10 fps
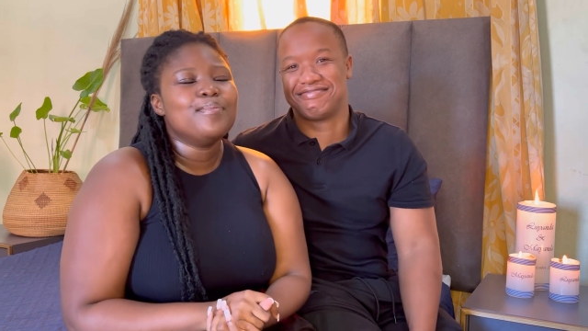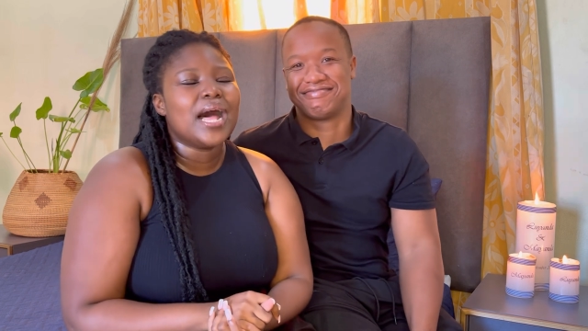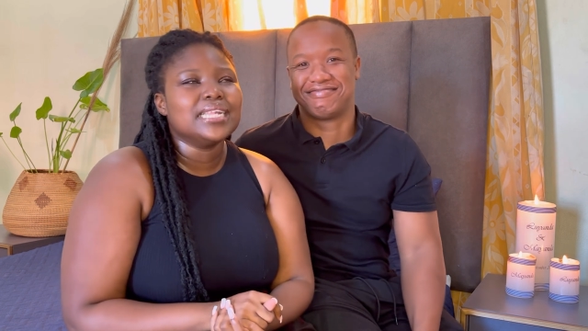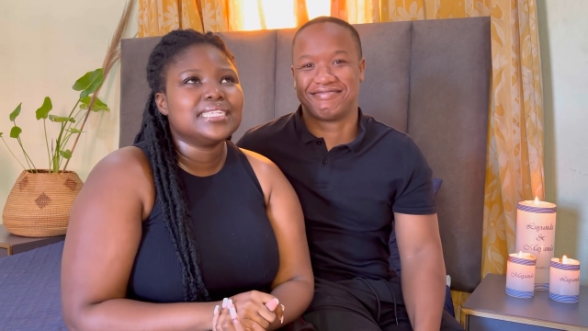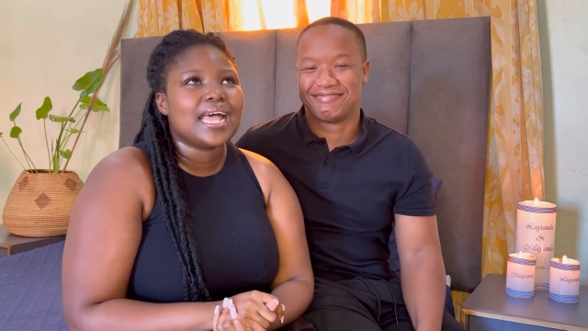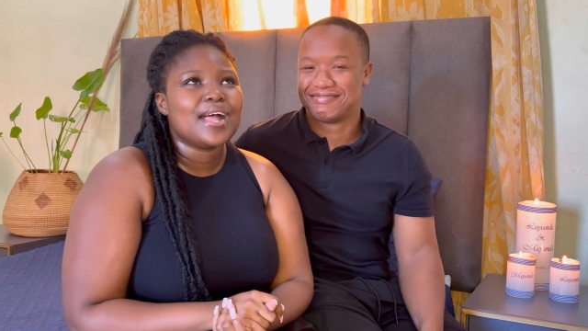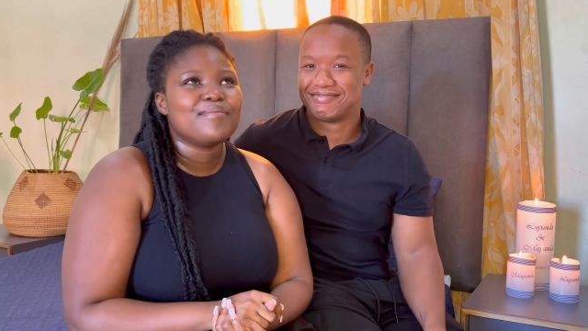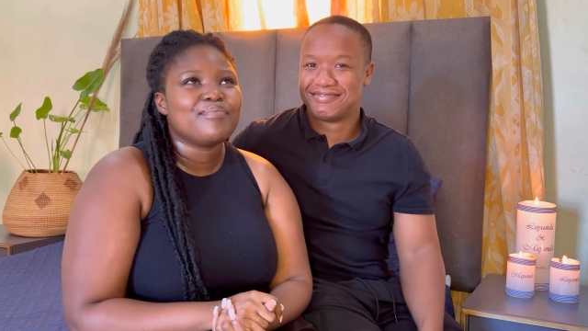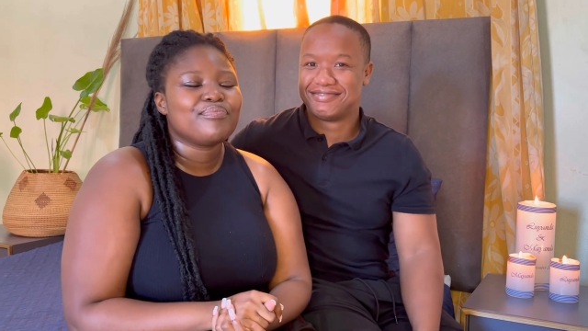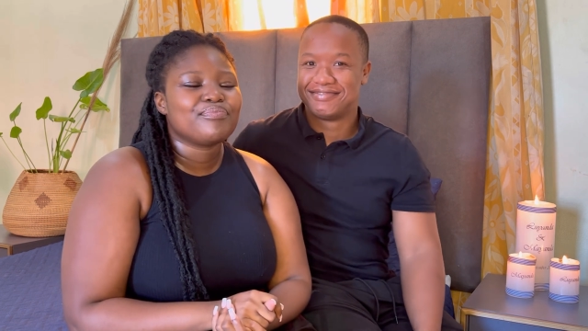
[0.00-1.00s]
Speaker 1: but
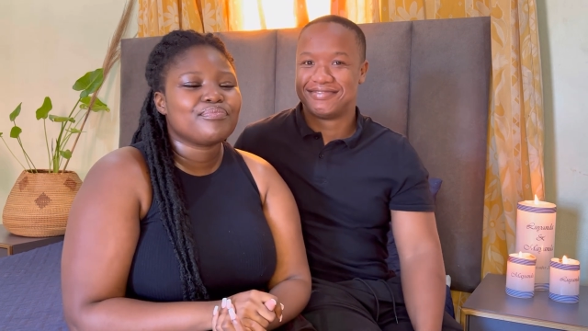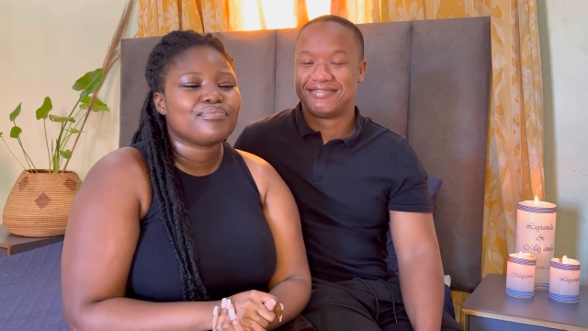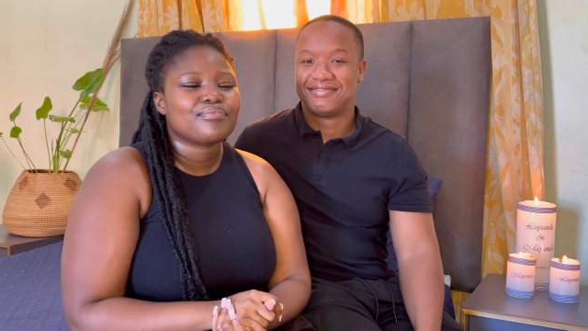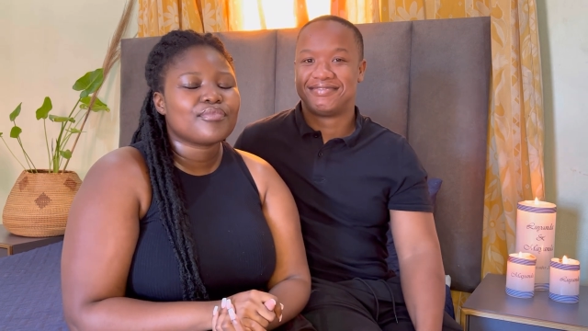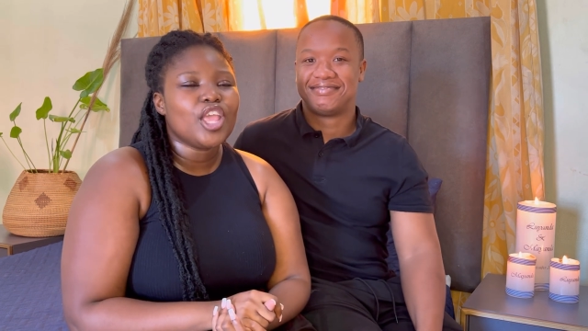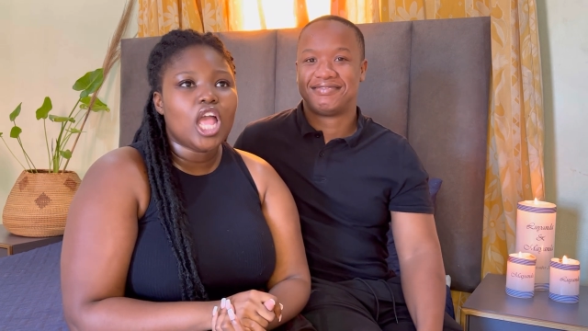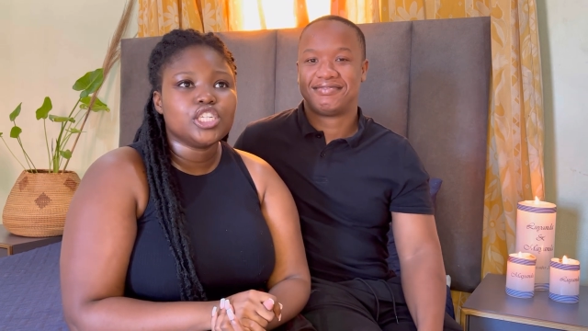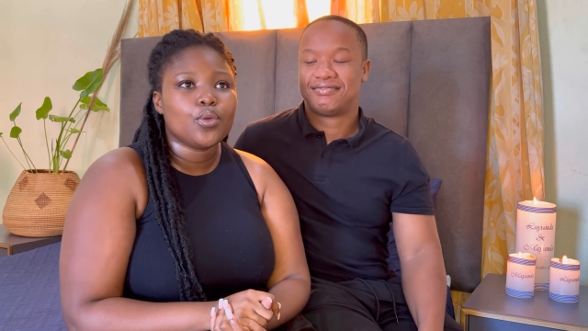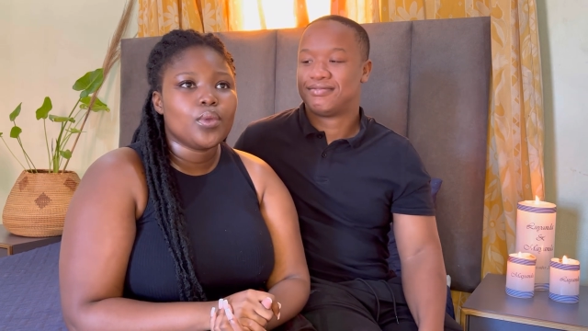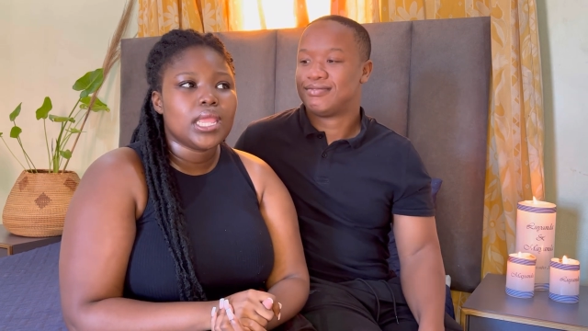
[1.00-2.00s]
um, yeah,
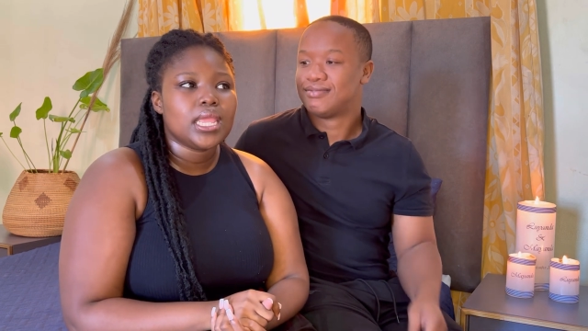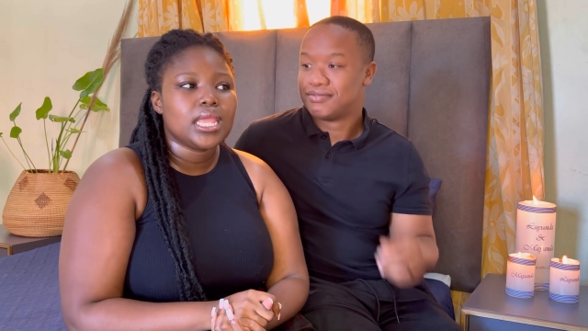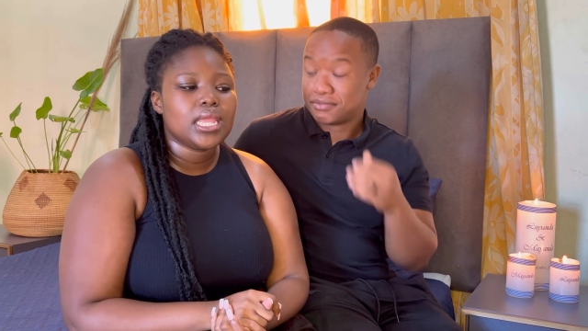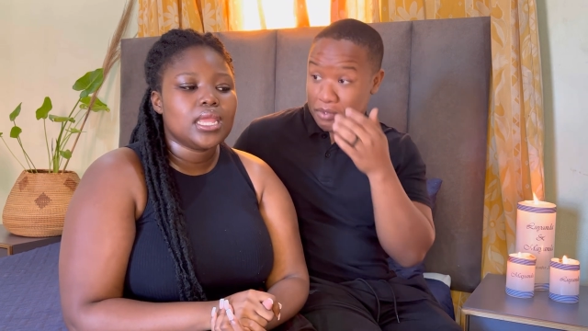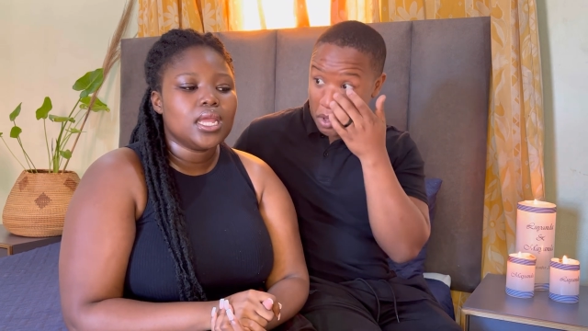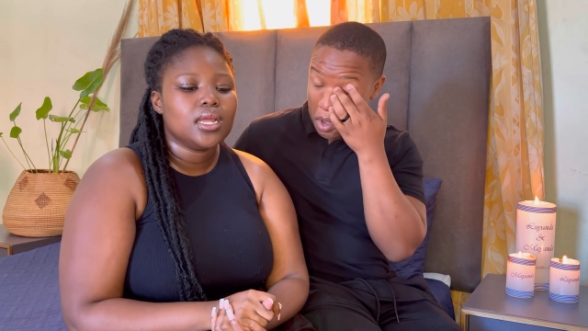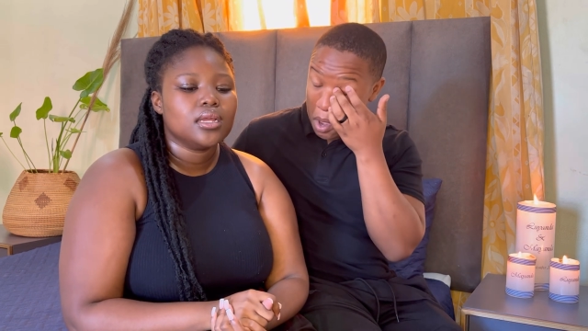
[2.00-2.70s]
so we,